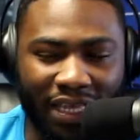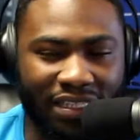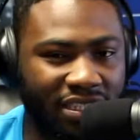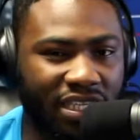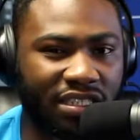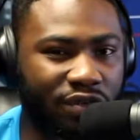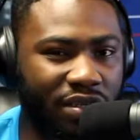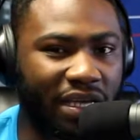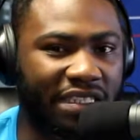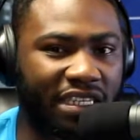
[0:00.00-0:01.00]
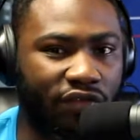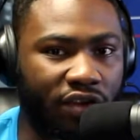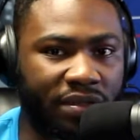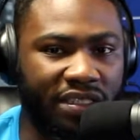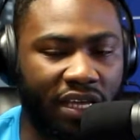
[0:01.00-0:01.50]
it just doesn't really make sense for
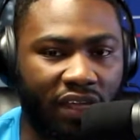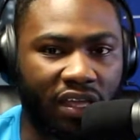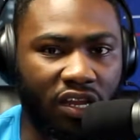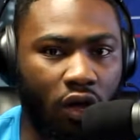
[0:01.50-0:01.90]
him to say that.